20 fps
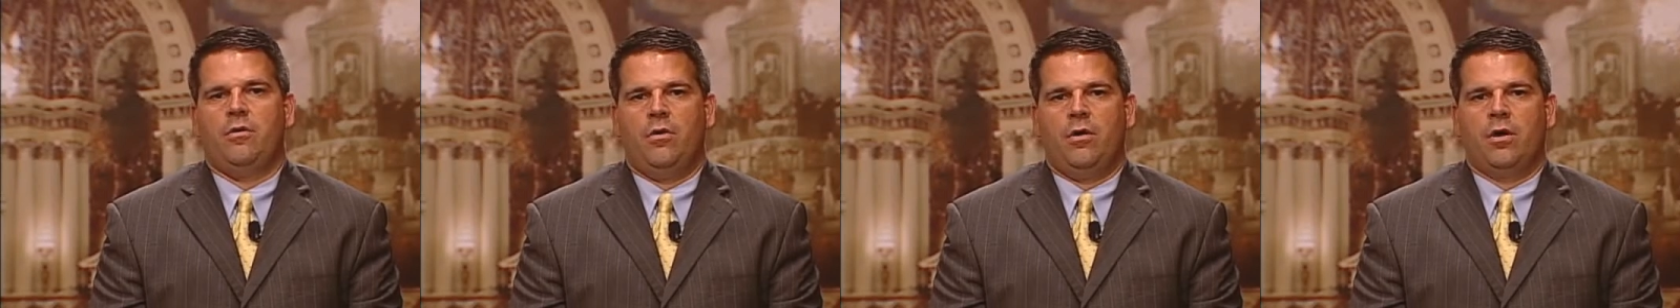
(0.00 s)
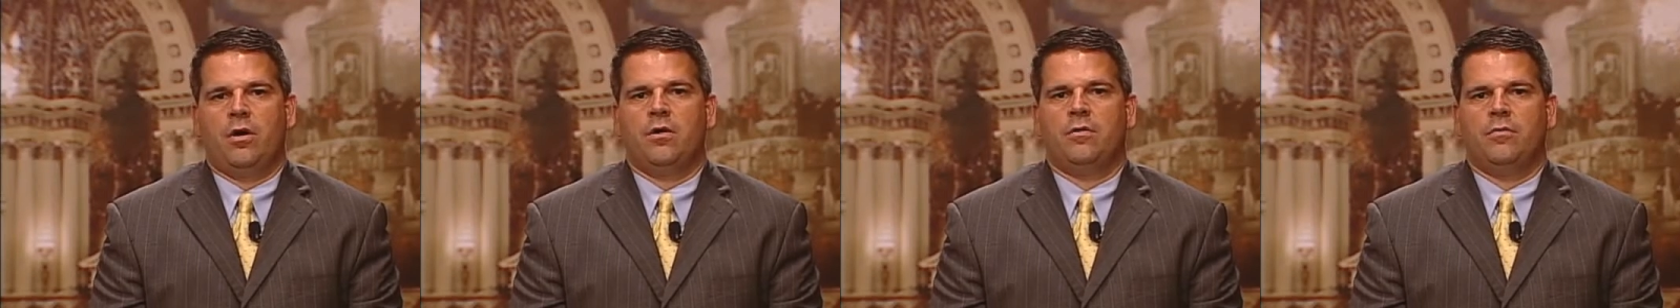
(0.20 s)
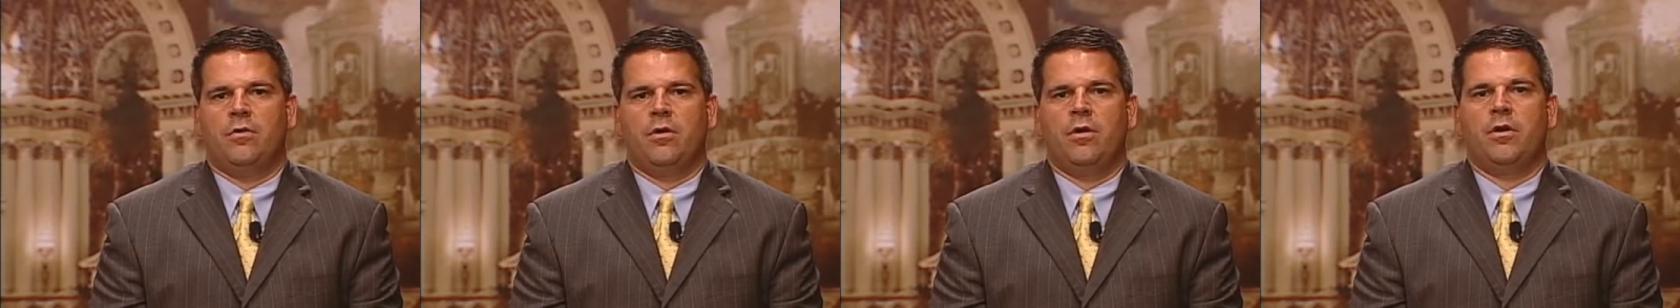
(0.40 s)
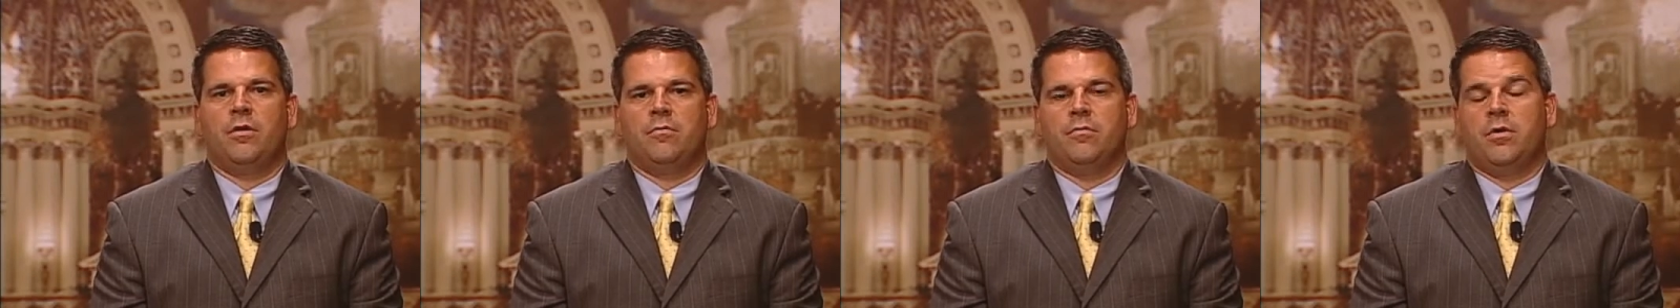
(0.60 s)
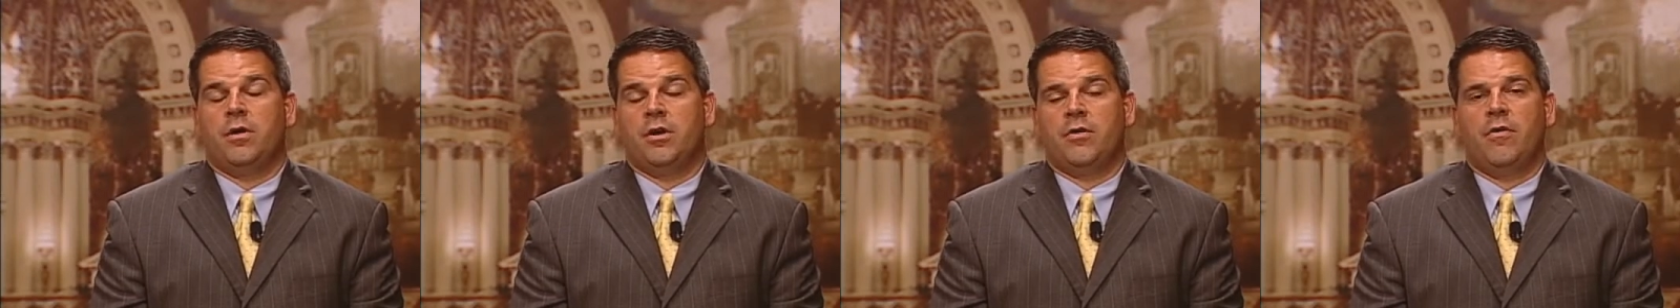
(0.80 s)

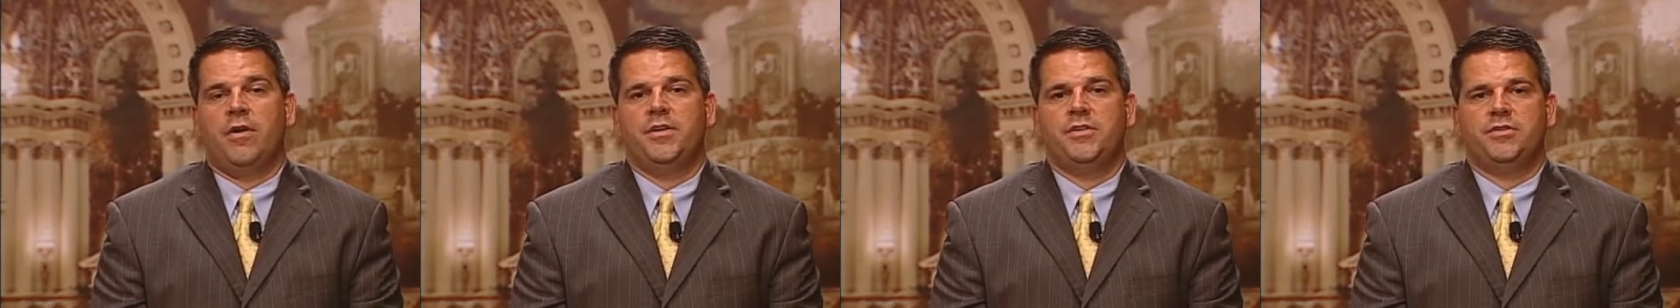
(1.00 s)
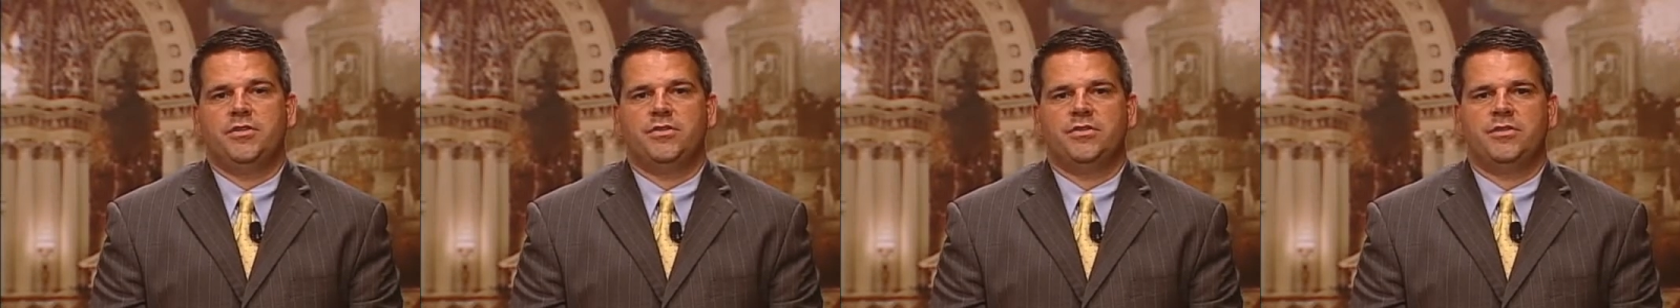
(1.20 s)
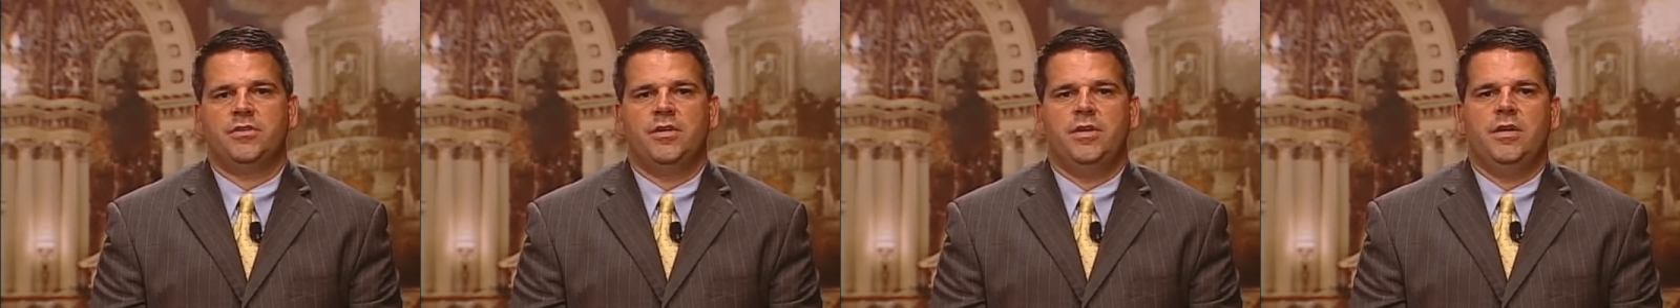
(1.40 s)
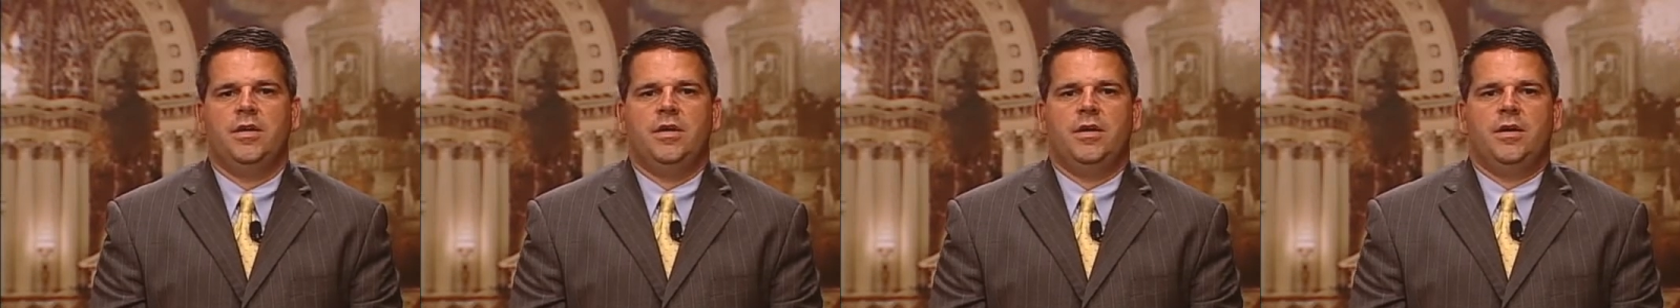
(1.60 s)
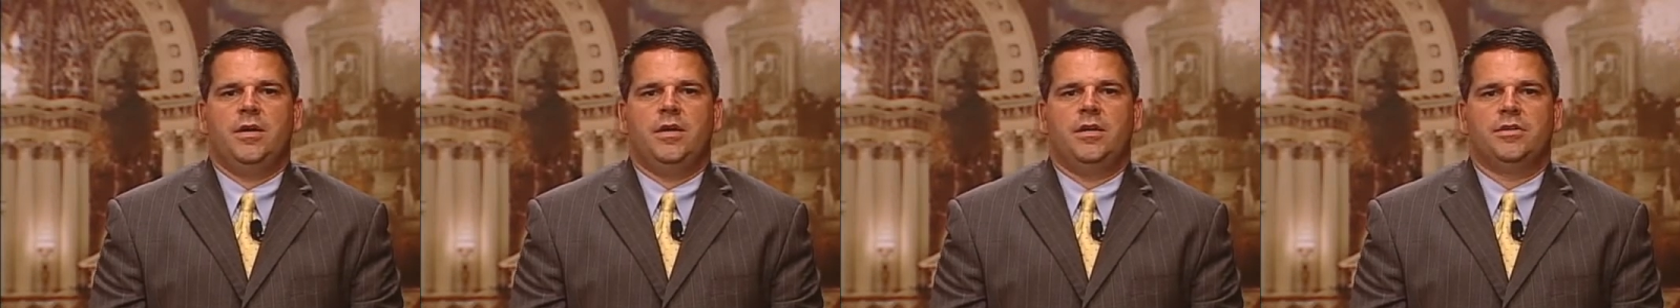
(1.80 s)
are a crisis.
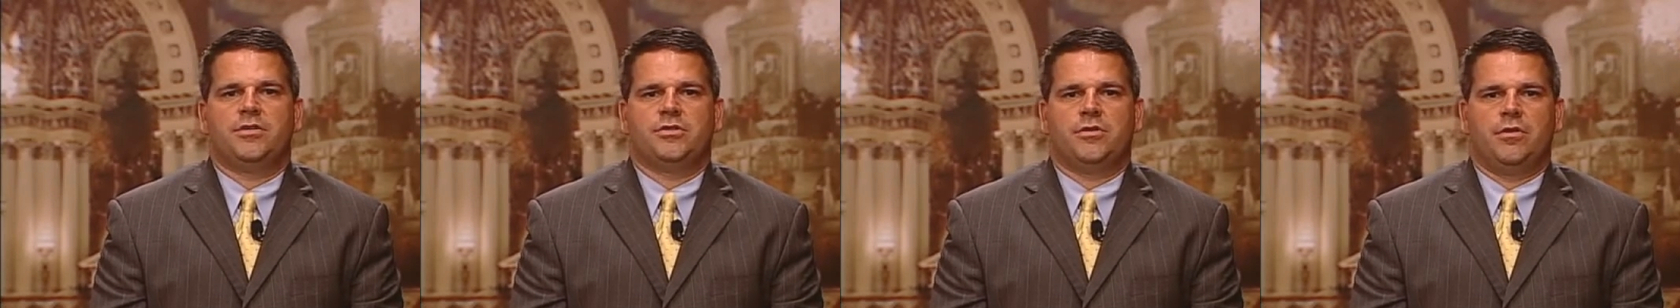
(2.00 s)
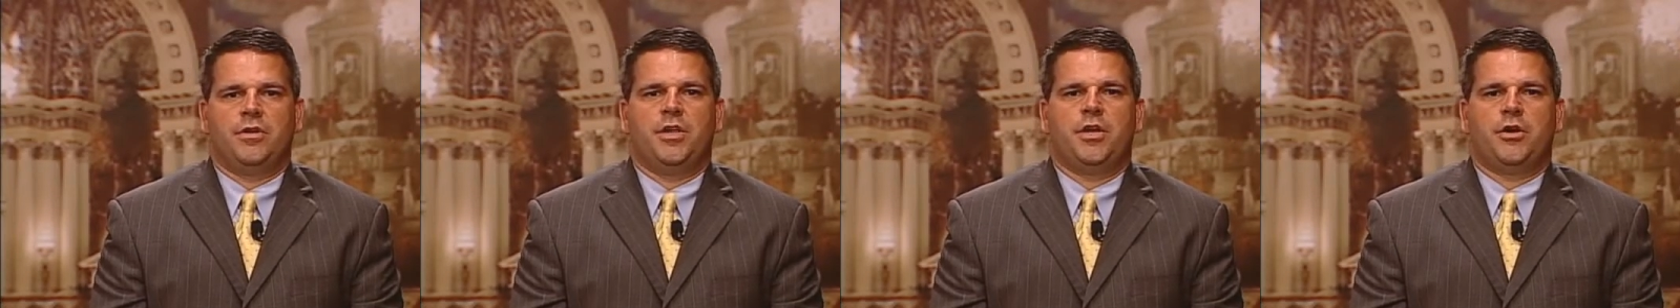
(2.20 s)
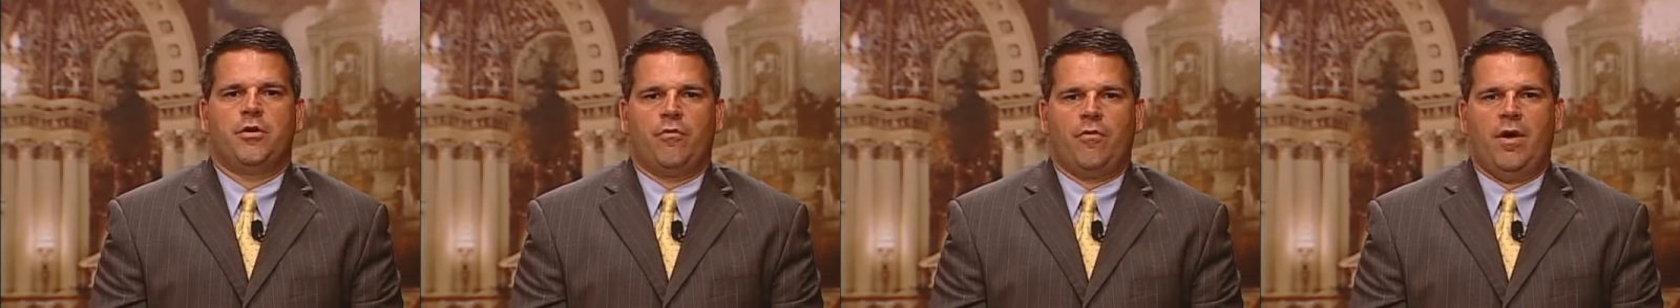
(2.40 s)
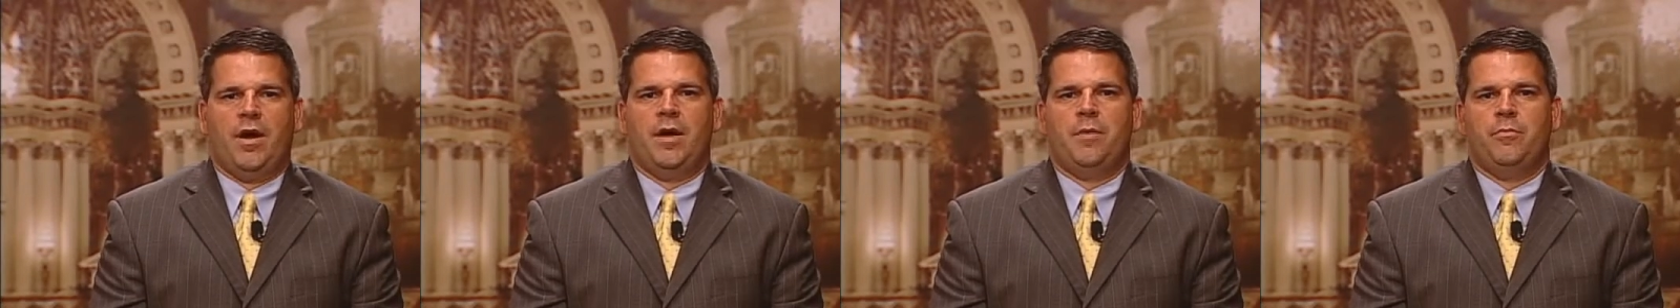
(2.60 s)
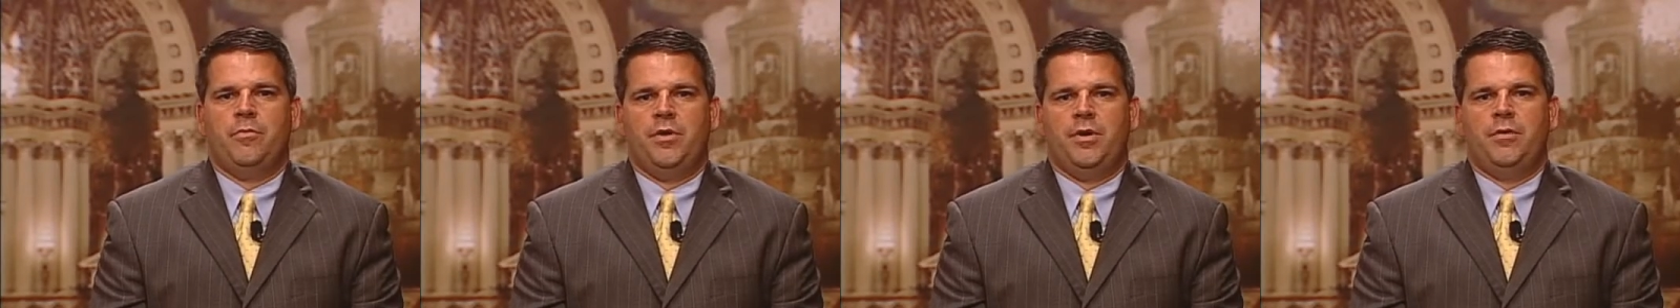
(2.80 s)
Certainly crime,